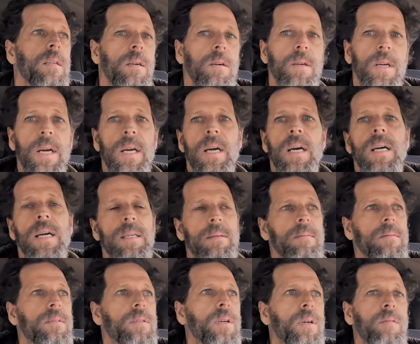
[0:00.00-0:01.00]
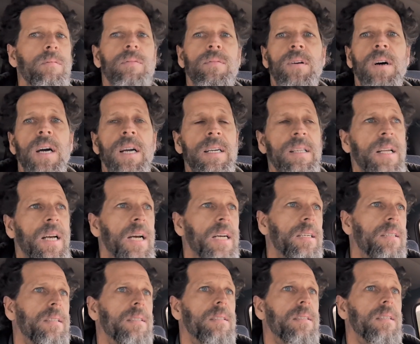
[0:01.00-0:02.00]
Okay, I couldn't find that
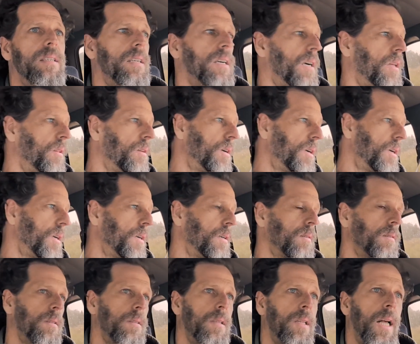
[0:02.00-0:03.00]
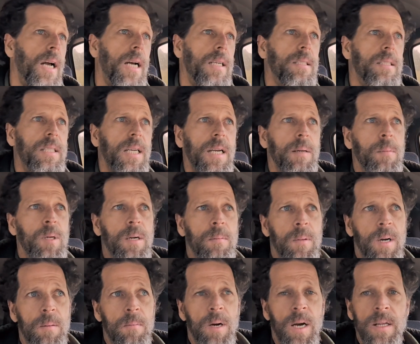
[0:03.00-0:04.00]
other last segment in
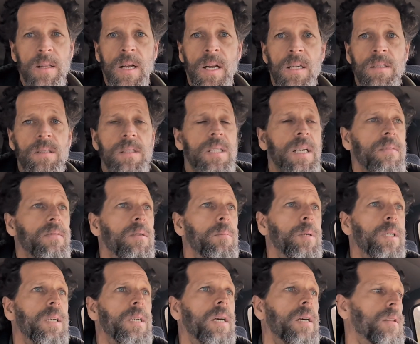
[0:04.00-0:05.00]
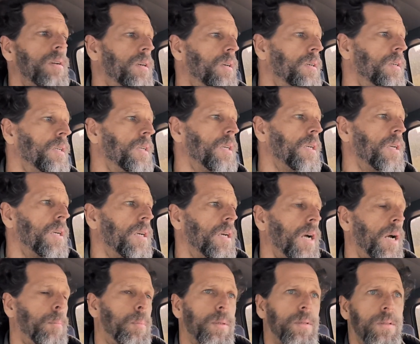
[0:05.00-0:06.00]
my mind. That'll just have to be another
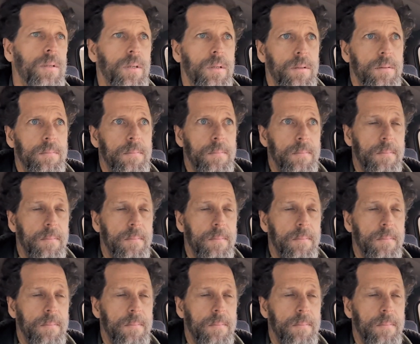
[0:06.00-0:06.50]
episode.